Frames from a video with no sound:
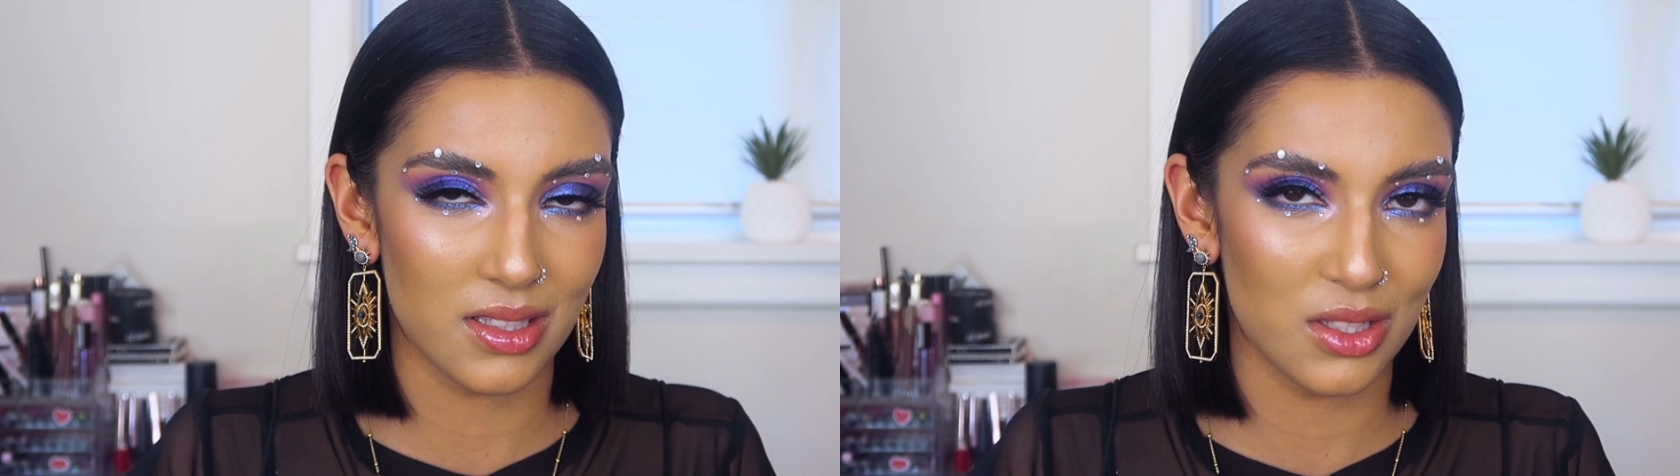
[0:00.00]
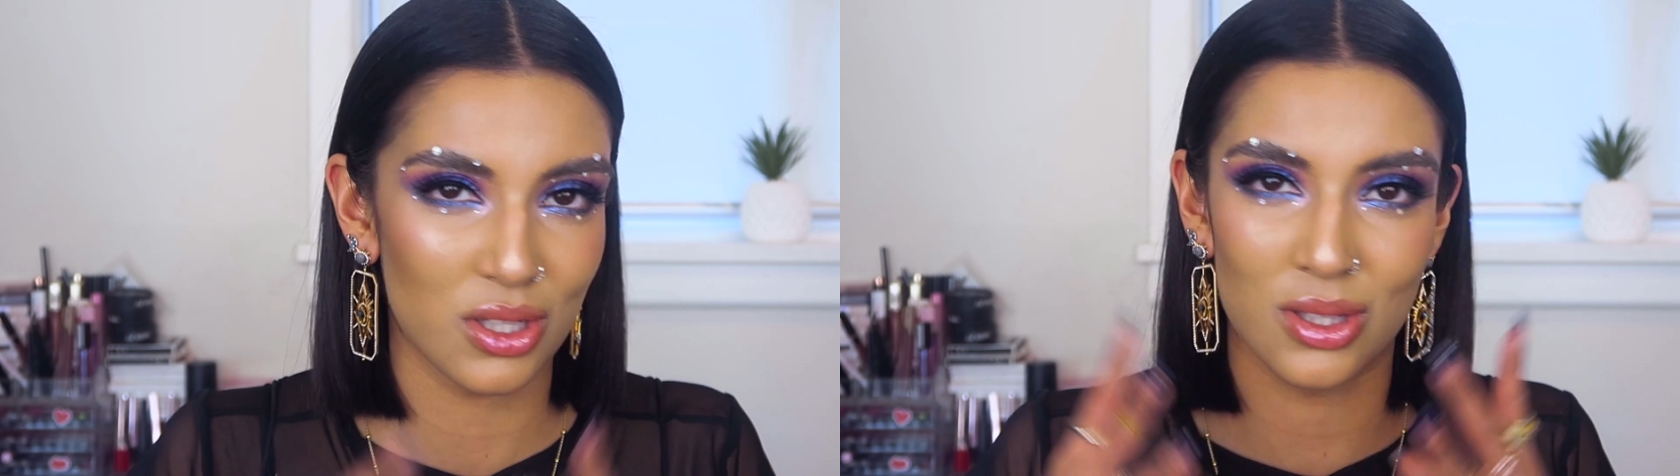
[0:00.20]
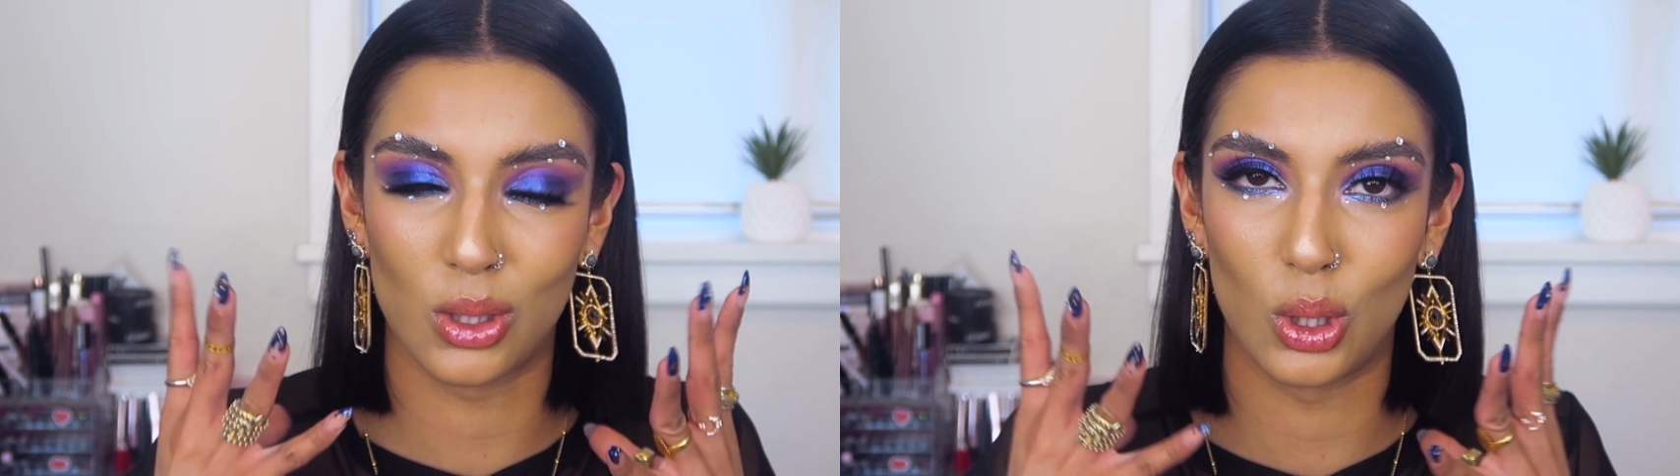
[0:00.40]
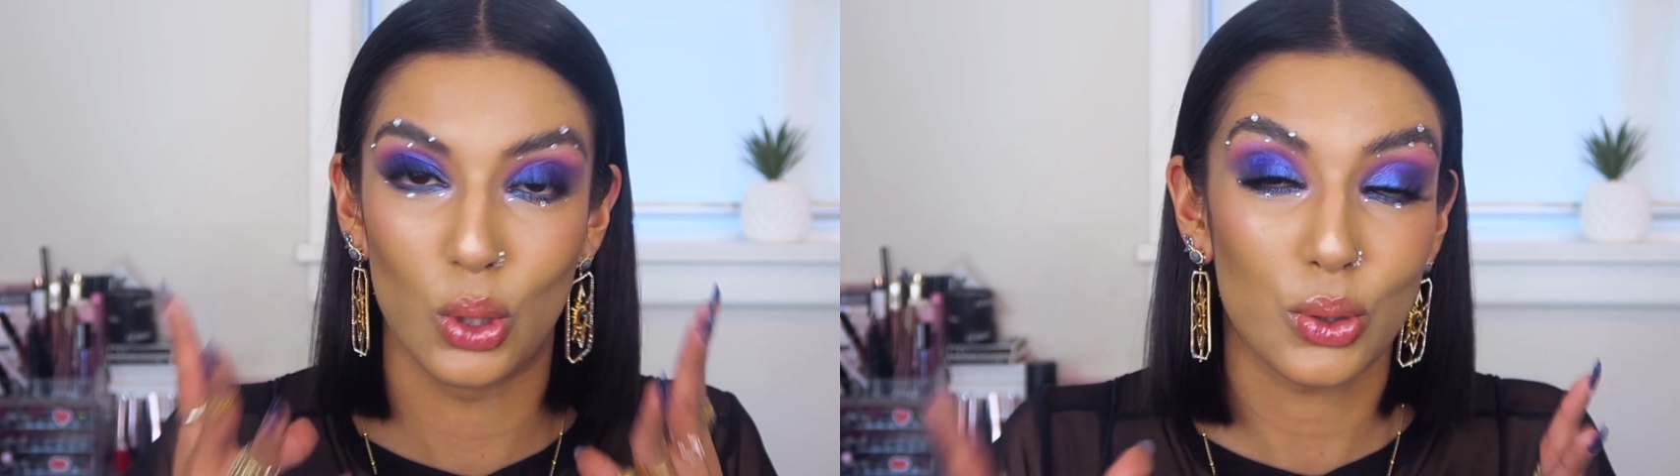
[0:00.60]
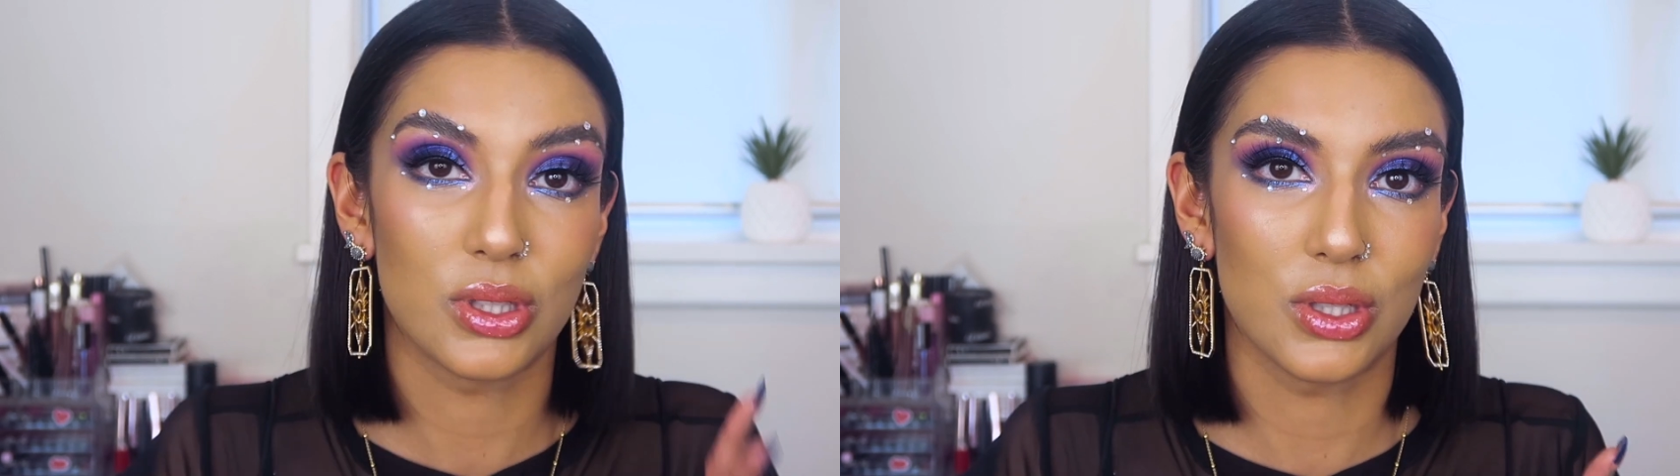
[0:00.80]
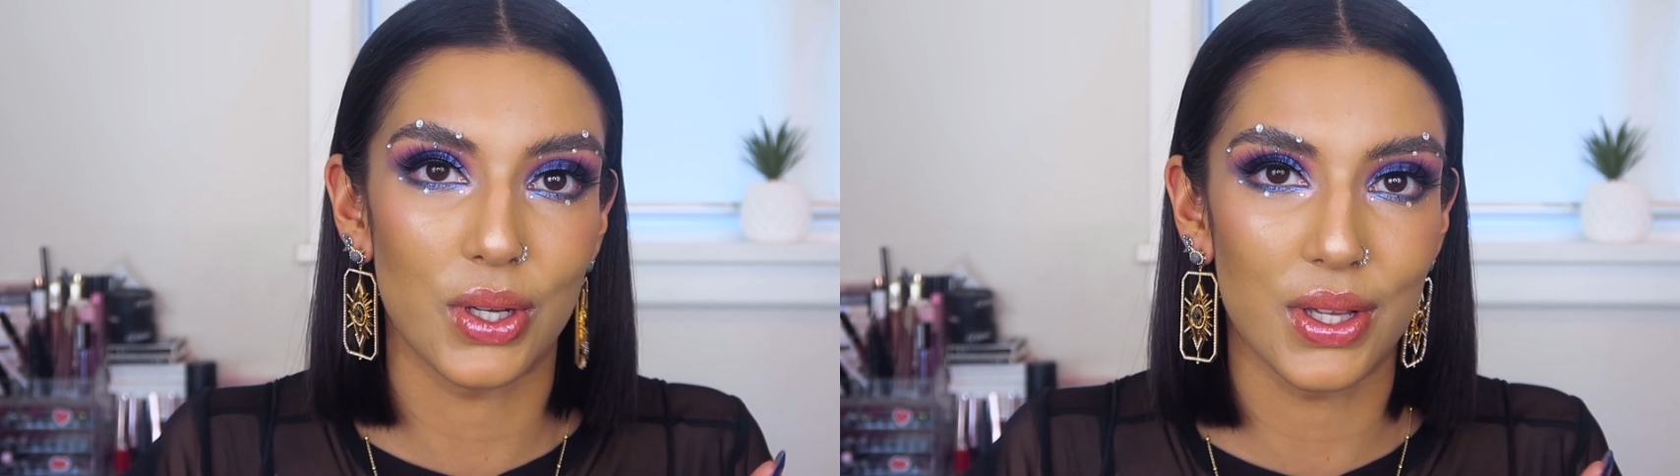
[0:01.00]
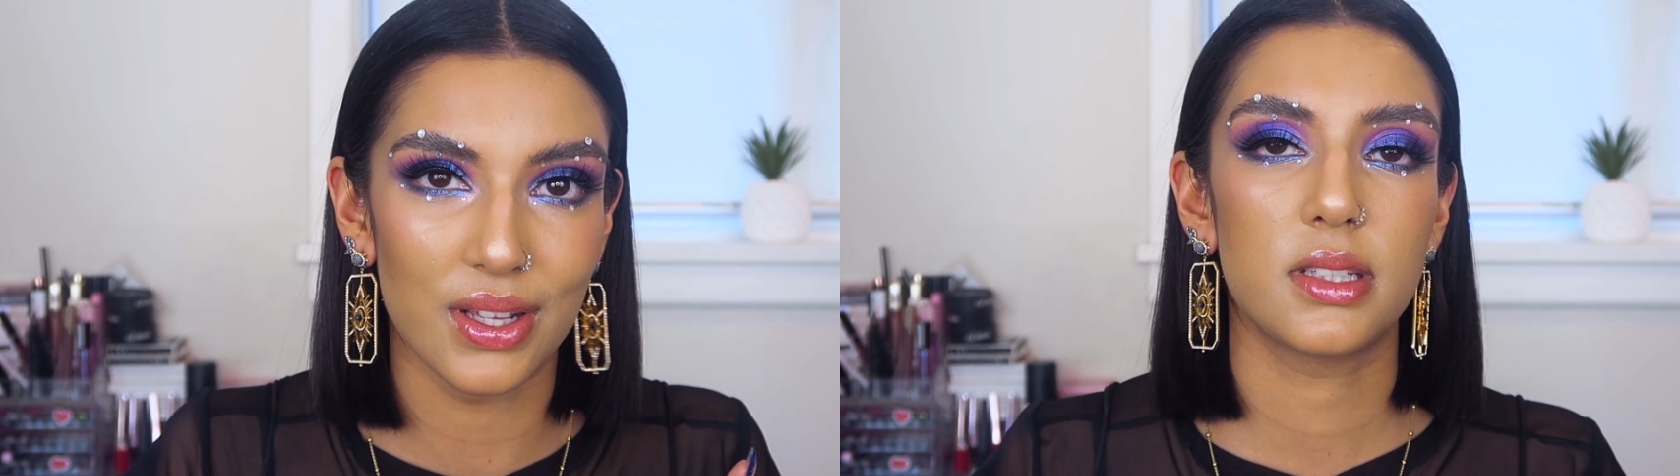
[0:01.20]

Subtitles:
because it just looks good.